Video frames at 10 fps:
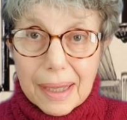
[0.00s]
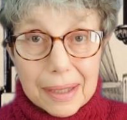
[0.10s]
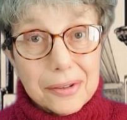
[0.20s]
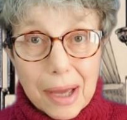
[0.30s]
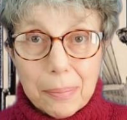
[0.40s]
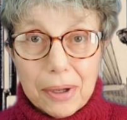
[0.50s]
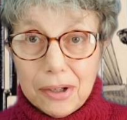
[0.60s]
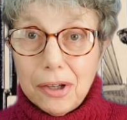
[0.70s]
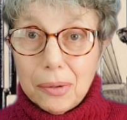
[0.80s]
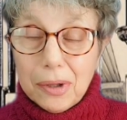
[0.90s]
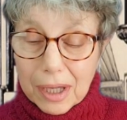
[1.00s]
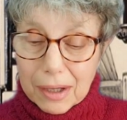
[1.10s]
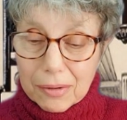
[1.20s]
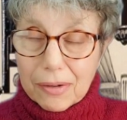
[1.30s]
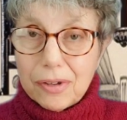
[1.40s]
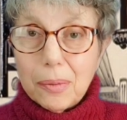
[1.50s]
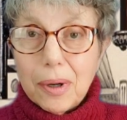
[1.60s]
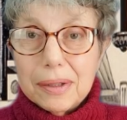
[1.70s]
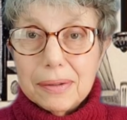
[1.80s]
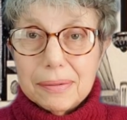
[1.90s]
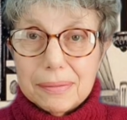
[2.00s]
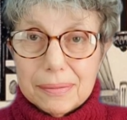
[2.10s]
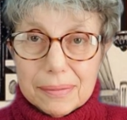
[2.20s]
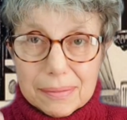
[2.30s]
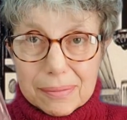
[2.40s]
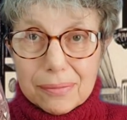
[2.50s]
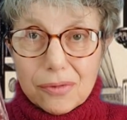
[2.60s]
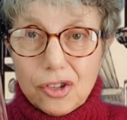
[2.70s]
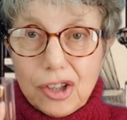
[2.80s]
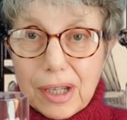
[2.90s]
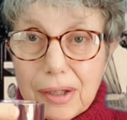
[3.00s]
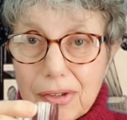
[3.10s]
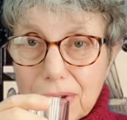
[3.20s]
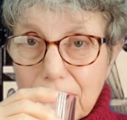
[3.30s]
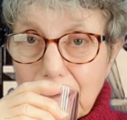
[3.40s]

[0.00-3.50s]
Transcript: and Happy New Year, everyone. Cheers.